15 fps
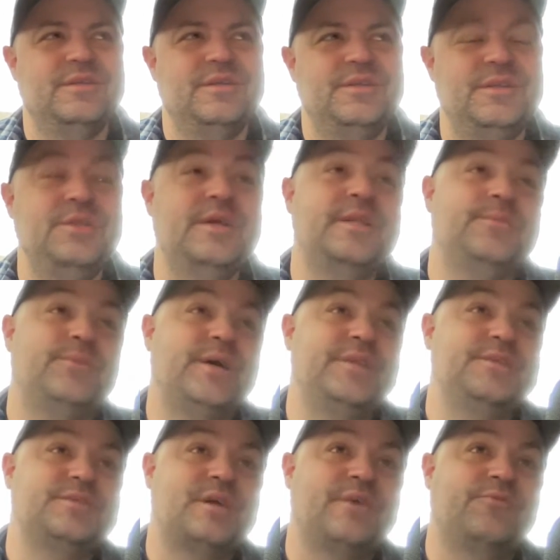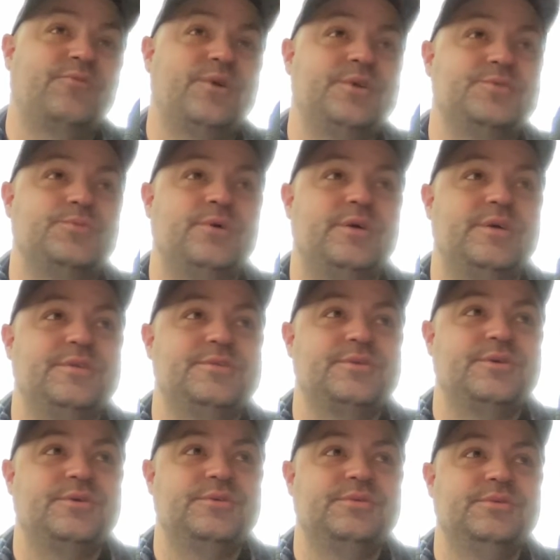then you had to buy the software as well.
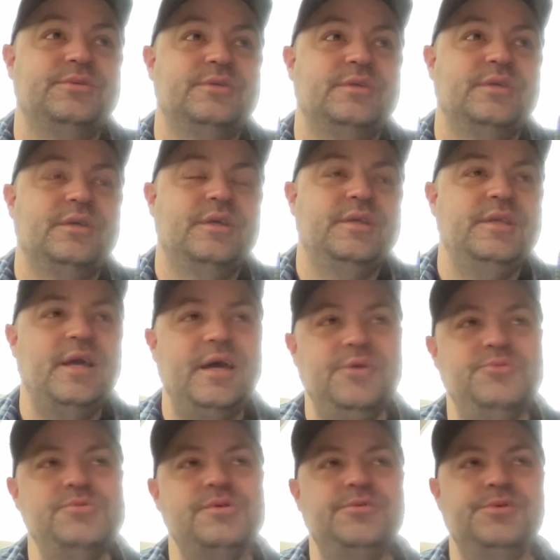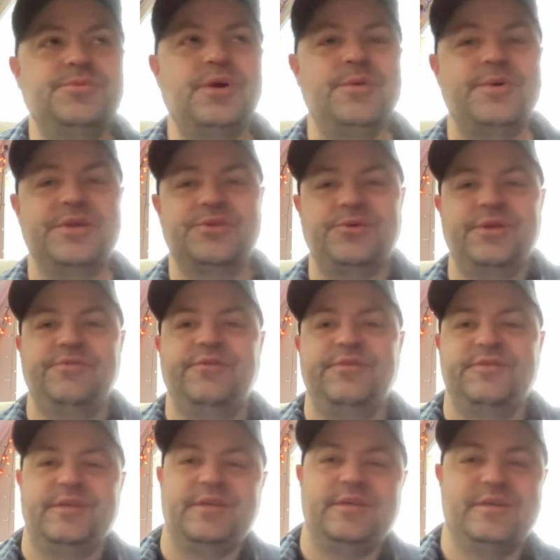So yeah, it, it was probably about
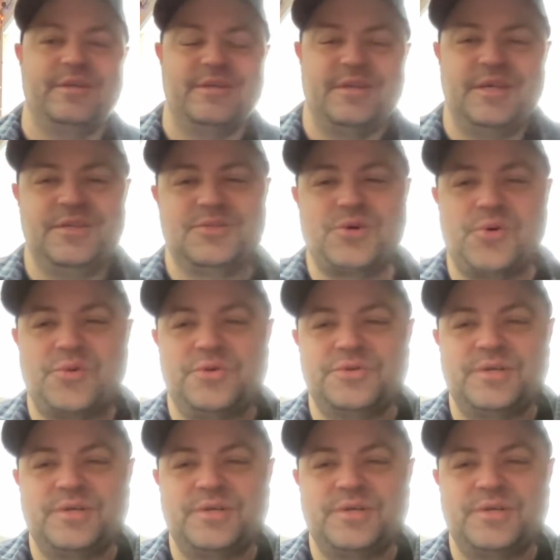350 in total.